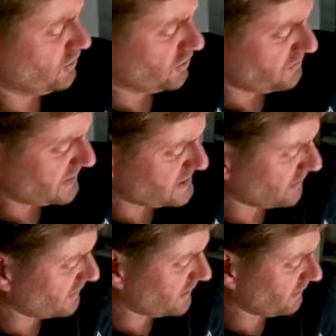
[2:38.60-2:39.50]
good
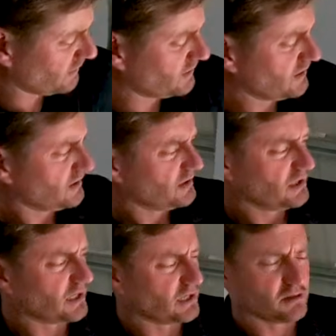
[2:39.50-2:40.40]
material.
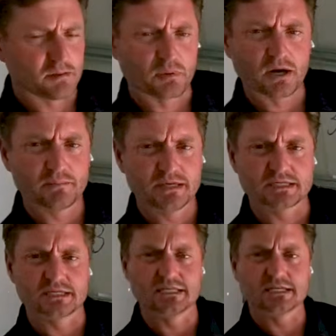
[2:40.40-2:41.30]
The problem
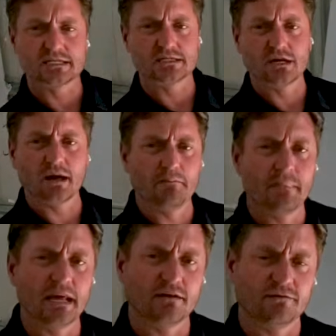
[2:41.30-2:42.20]
is this is not
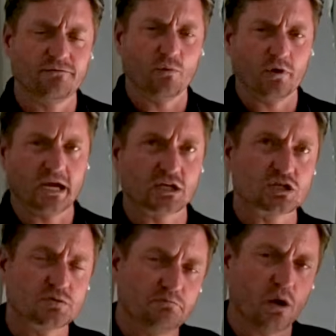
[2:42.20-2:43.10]
meant for
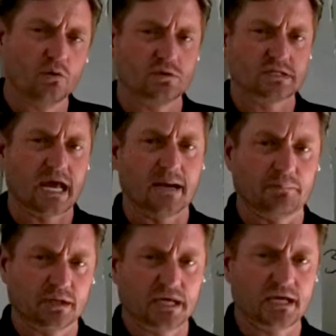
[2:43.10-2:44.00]
exposed
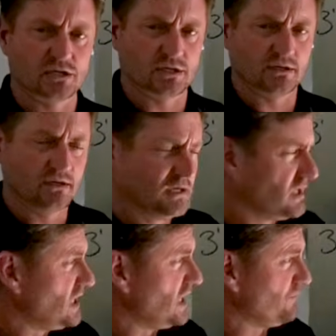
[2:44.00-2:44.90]
application.
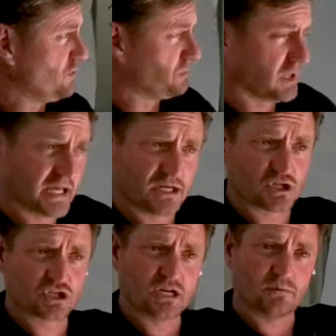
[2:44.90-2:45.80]
If you plan to
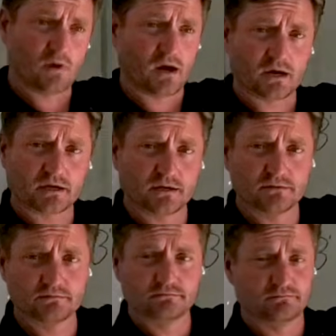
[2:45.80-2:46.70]
sheetrock,
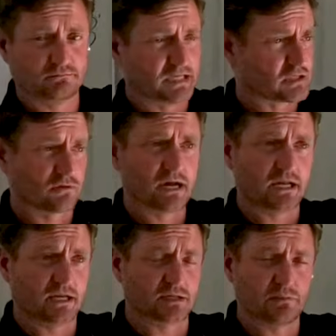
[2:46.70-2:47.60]
that's
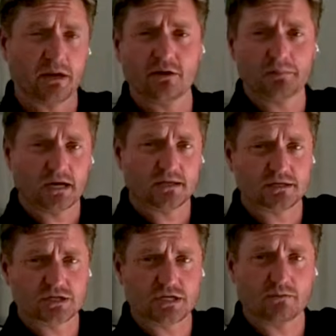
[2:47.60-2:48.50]
great. It's buried behind the
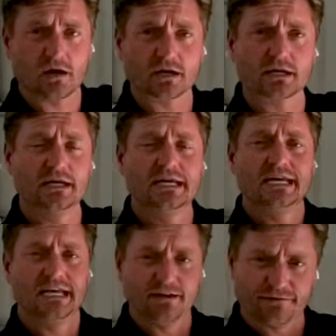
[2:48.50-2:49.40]
sheetrock.
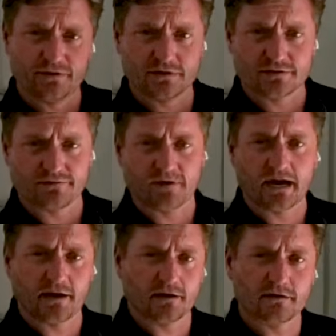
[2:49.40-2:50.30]
If there's a
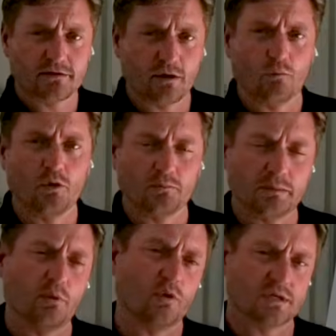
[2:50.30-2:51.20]
fire, there won't be
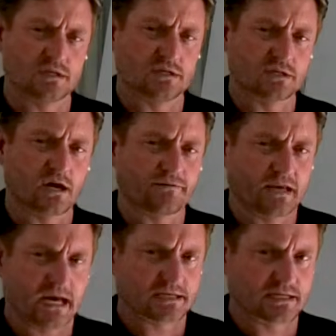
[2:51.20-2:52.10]
poisonous
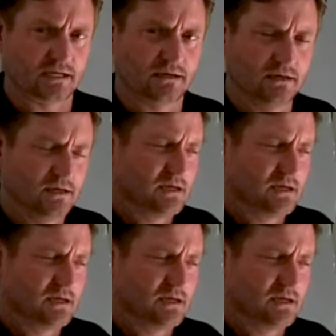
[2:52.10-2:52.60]
off-gassing.